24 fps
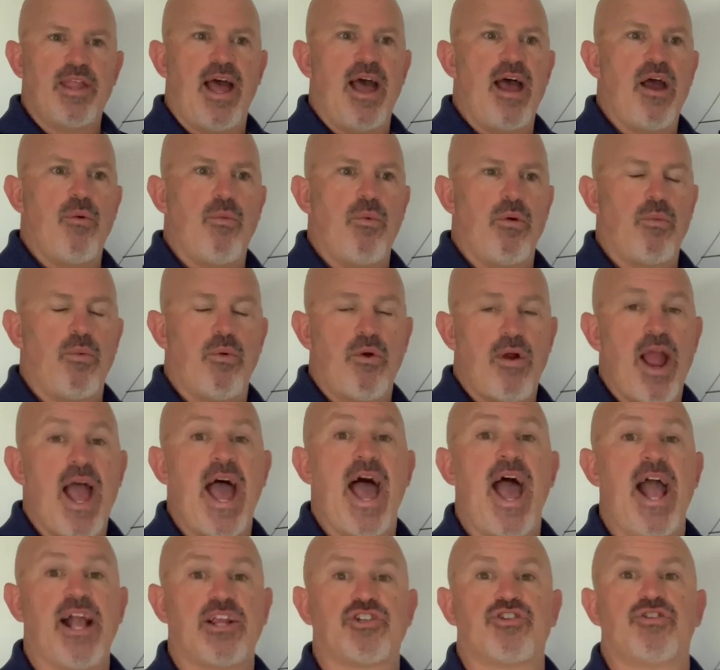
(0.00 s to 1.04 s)
that when we're
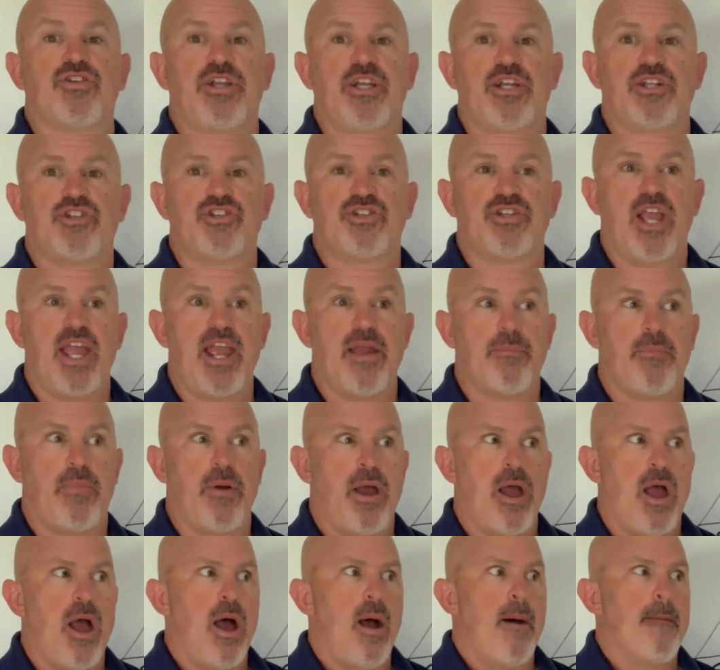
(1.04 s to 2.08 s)
actually in shape.
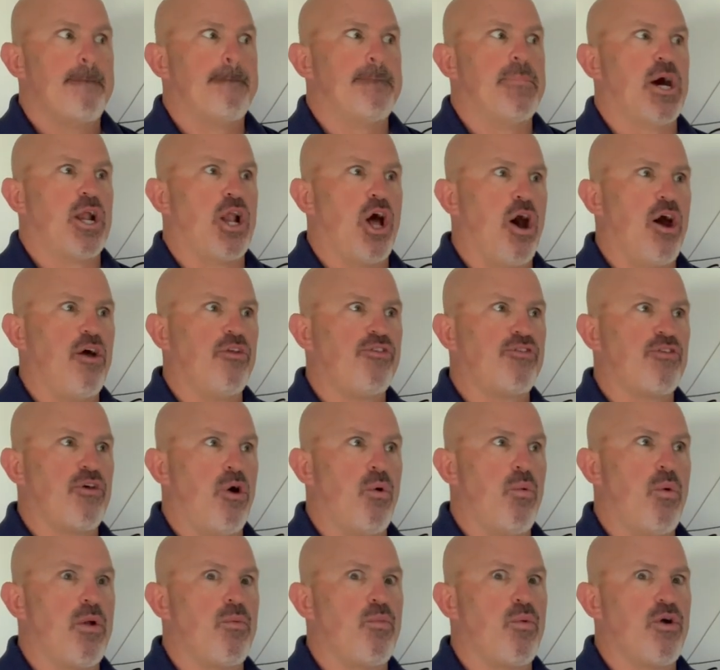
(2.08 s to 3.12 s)
But
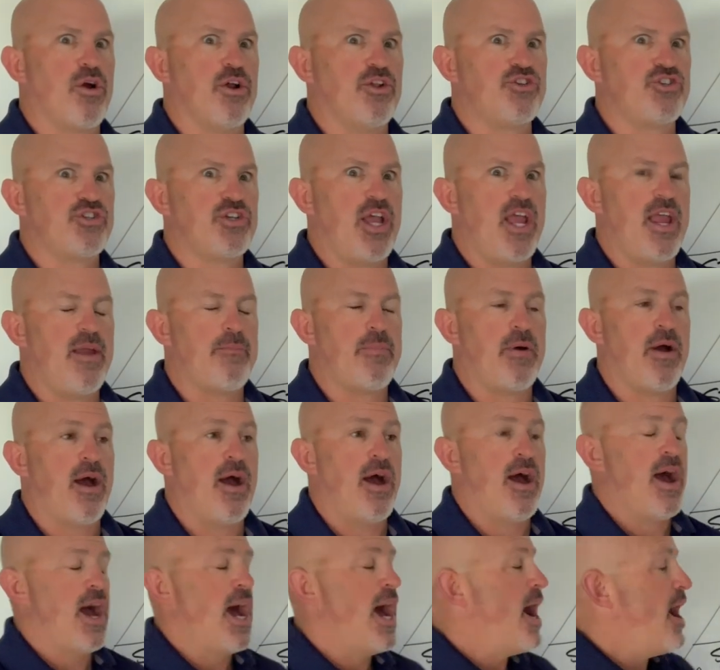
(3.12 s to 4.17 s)
also when we're in shape,
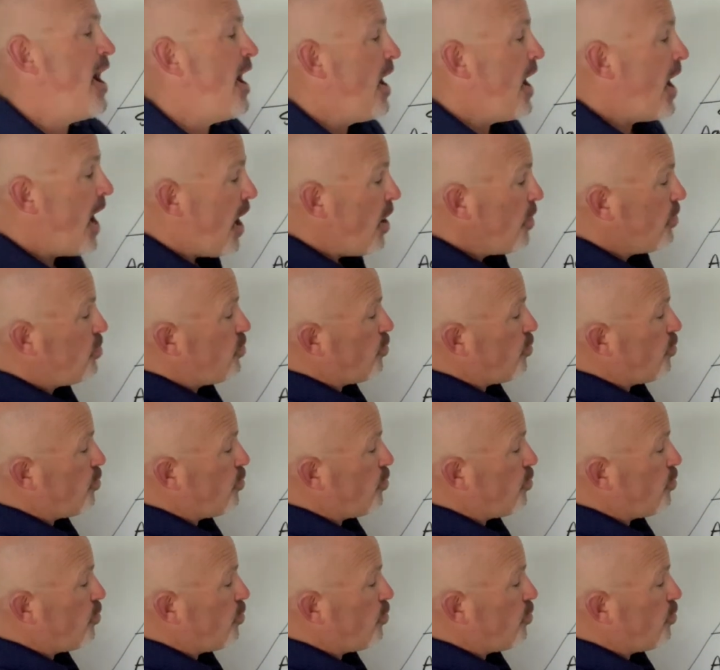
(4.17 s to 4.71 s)
how